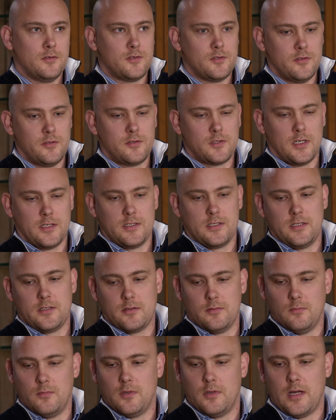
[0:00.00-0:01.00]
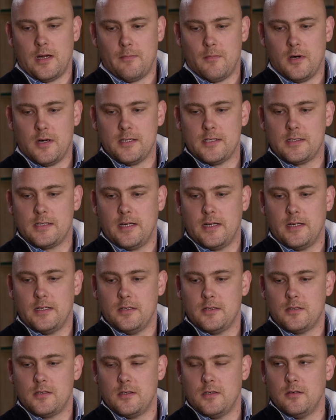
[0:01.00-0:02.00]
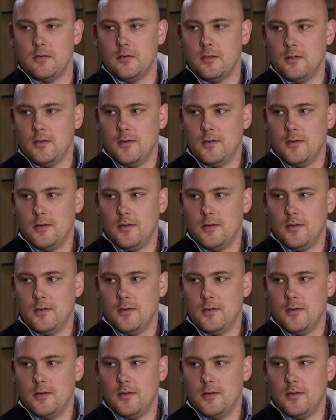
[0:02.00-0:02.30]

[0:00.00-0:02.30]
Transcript: sort of transition with that mindset into